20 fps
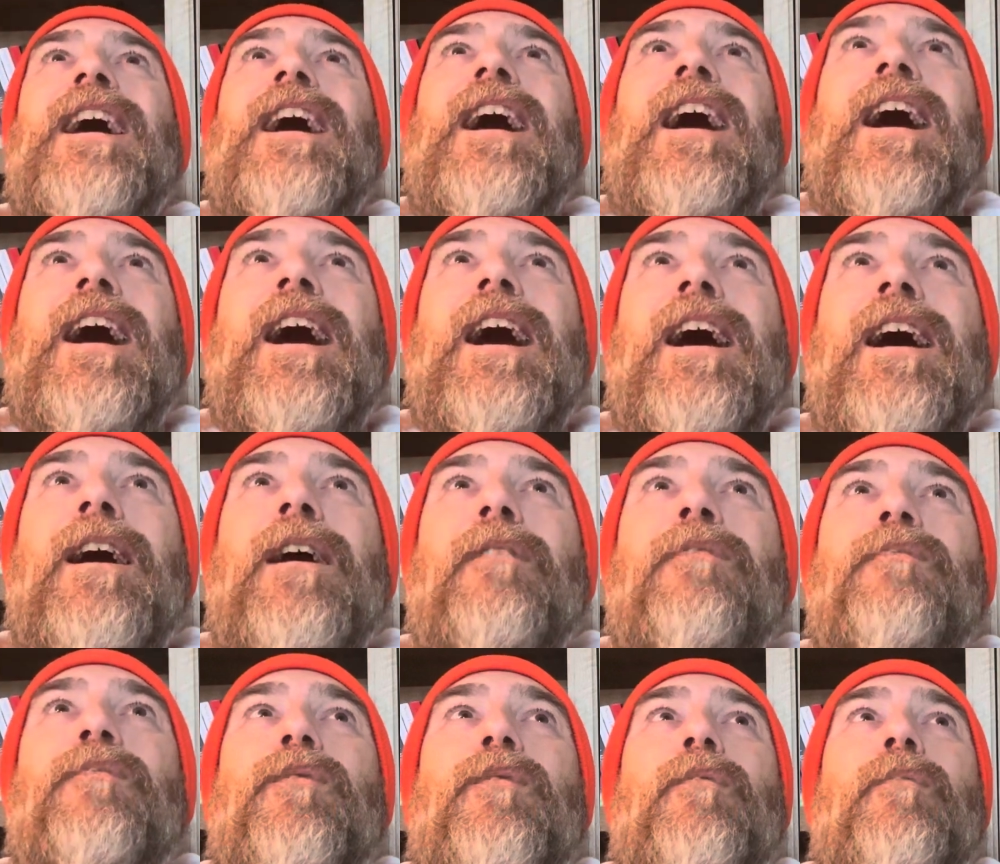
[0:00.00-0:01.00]

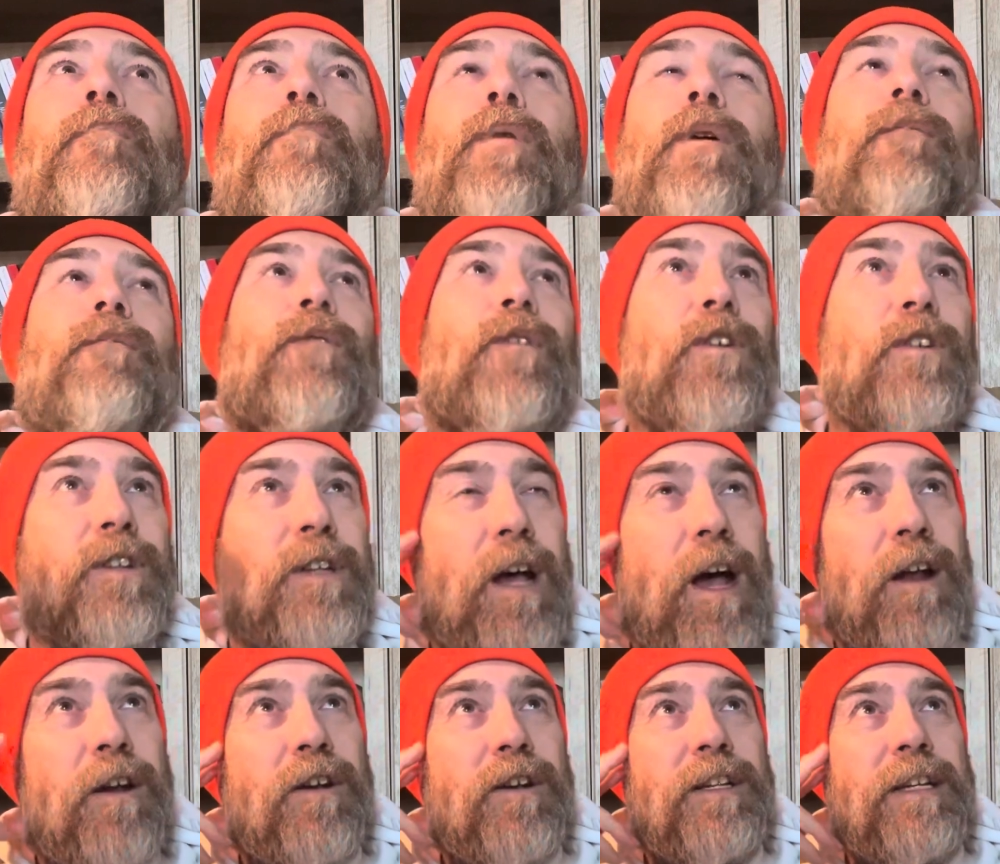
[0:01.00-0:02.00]
But first, to
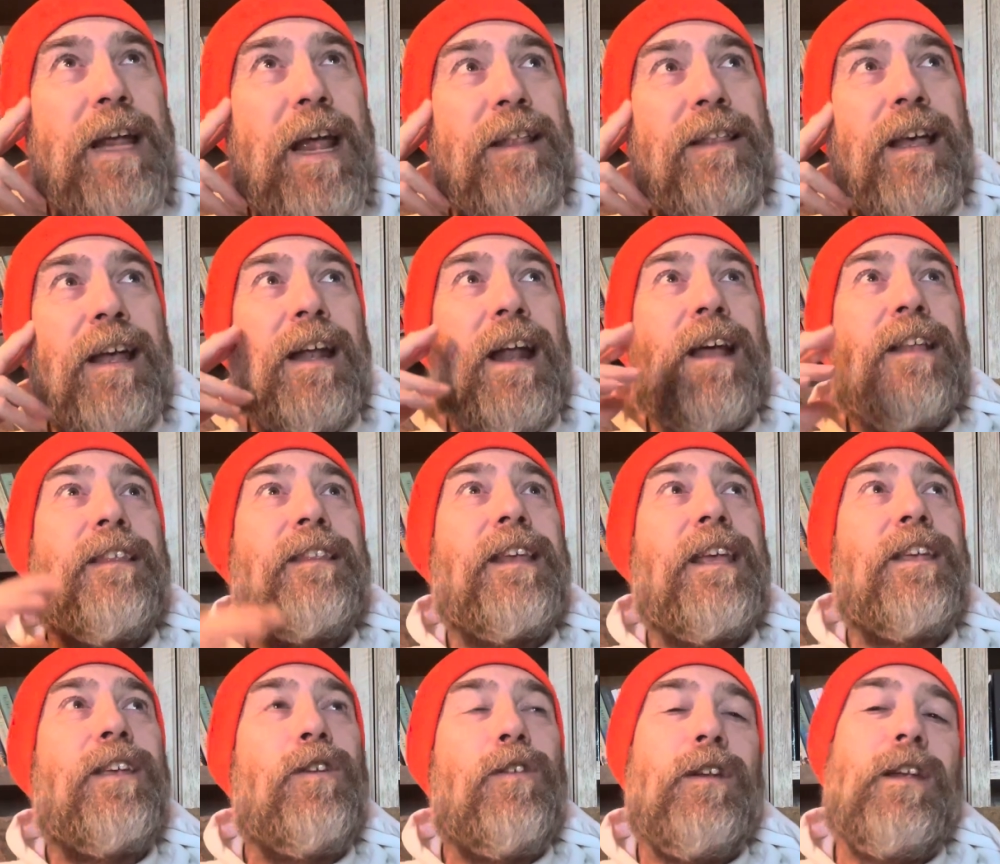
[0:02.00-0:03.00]
understand that, I
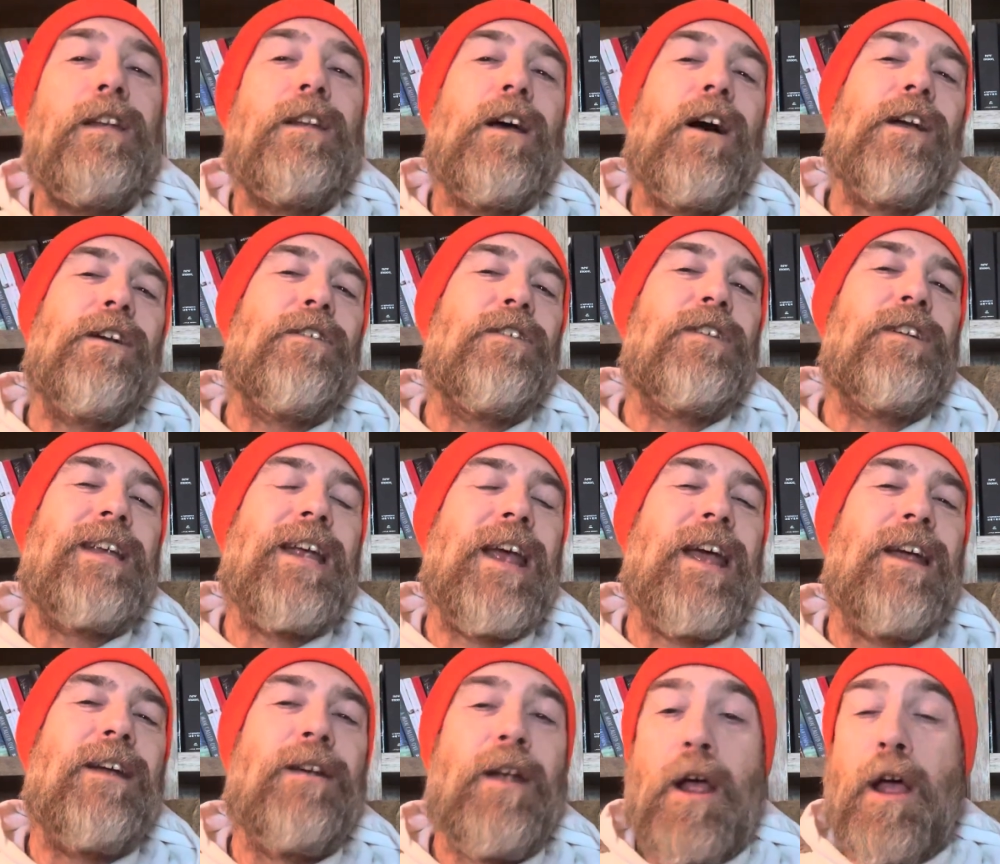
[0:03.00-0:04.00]
think you need to
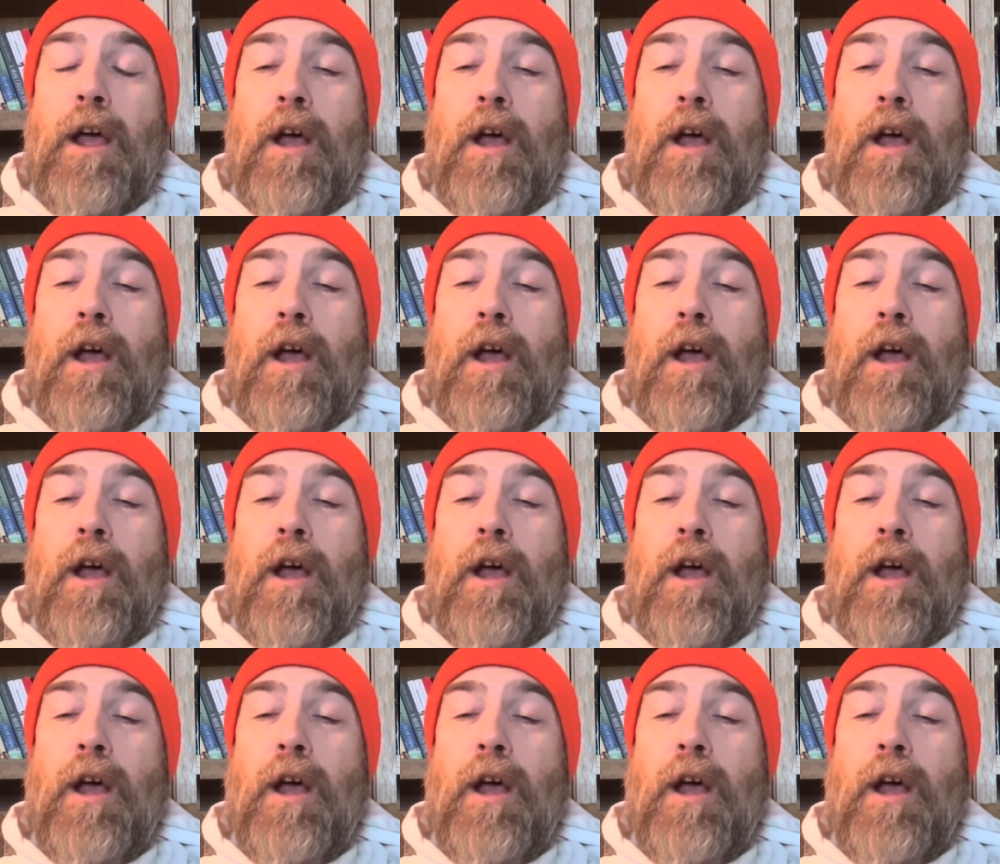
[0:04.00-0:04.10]
understand